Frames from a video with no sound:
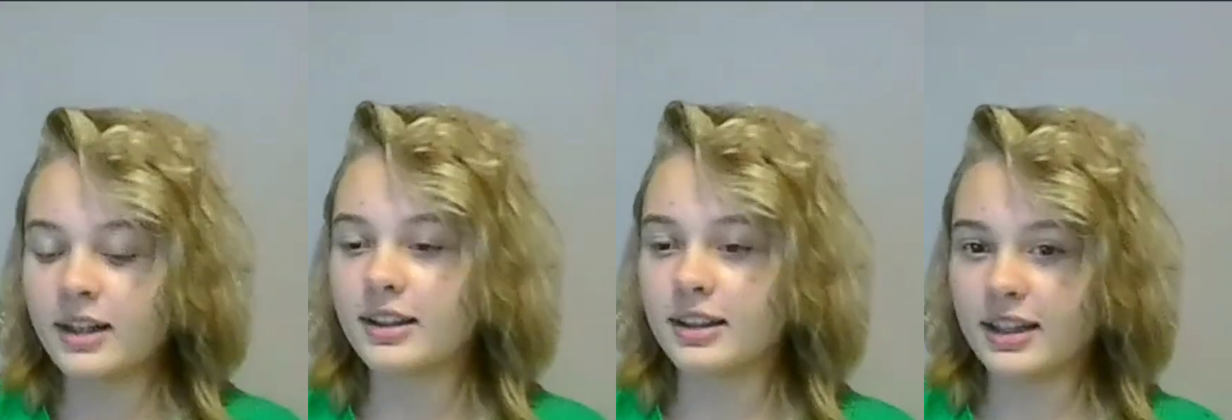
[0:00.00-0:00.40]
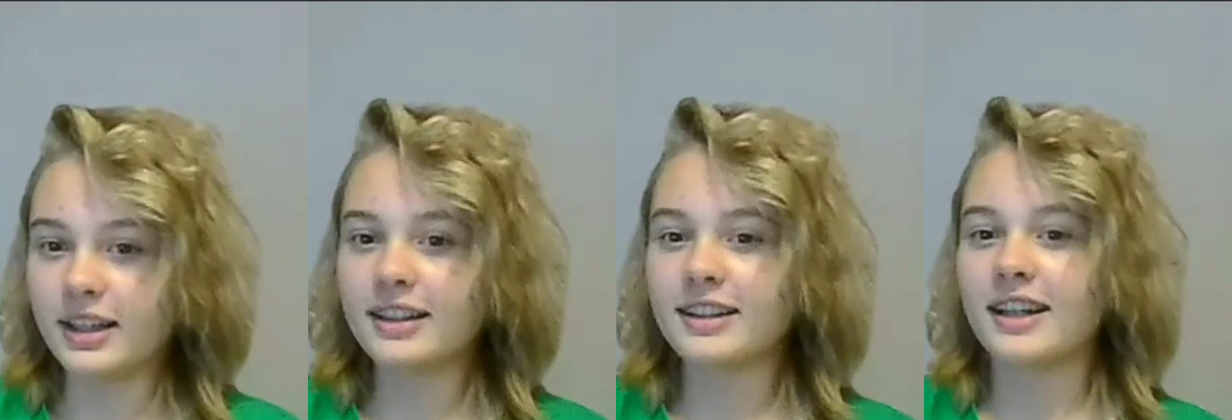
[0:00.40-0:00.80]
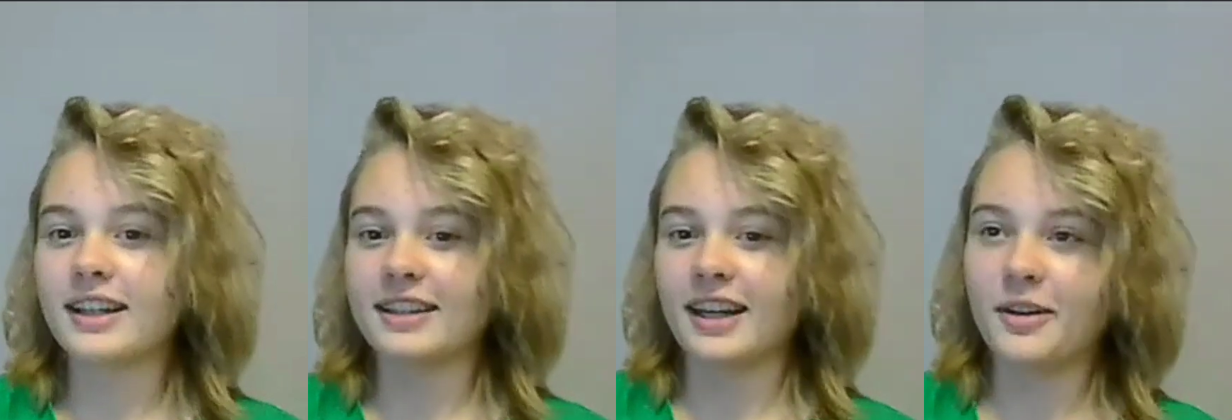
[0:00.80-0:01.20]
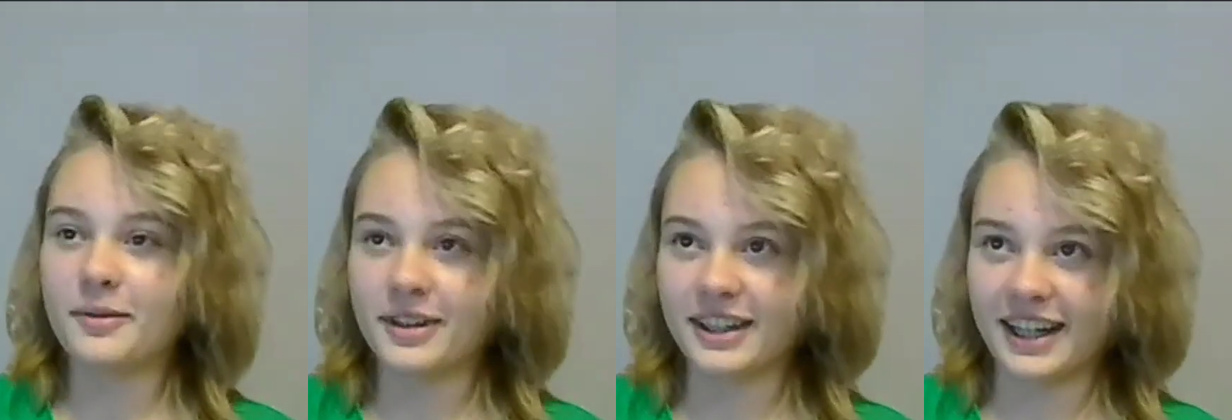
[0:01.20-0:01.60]
The thing that
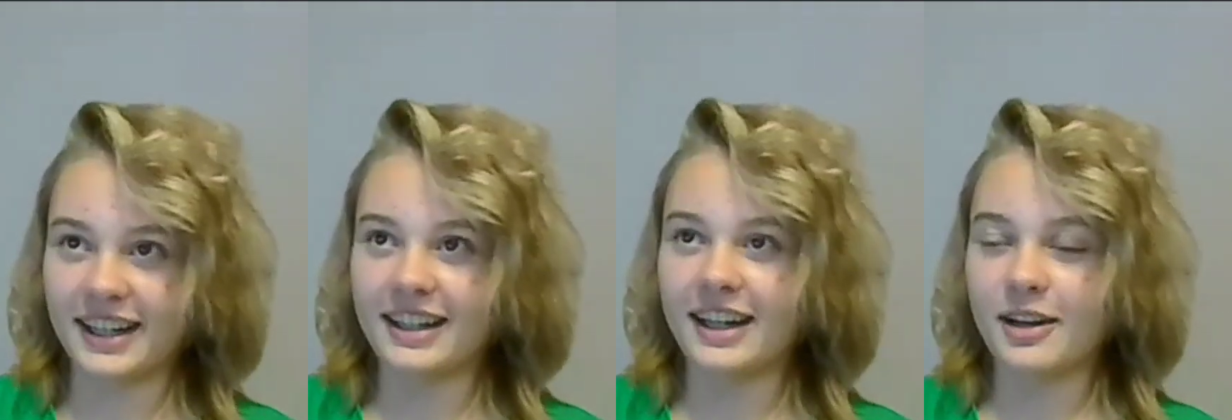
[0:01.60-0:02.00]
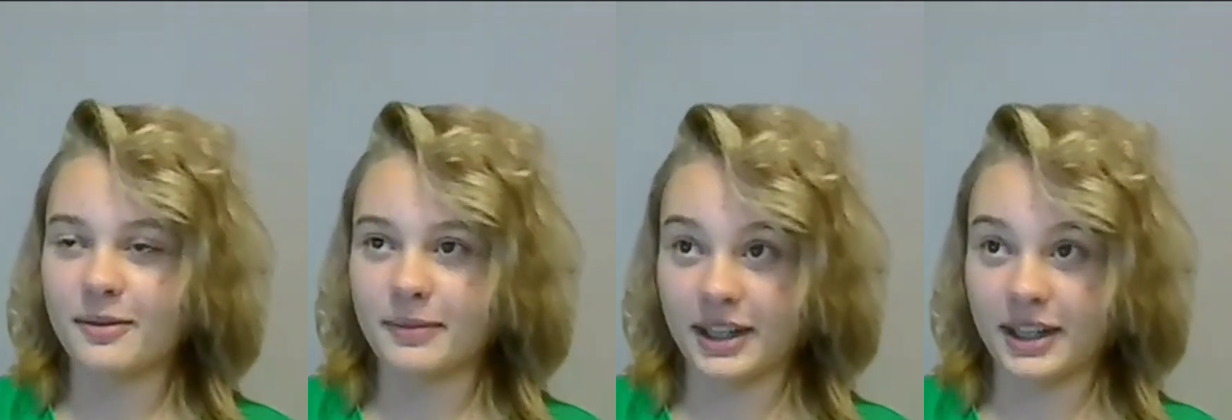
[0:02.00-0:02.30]
I'm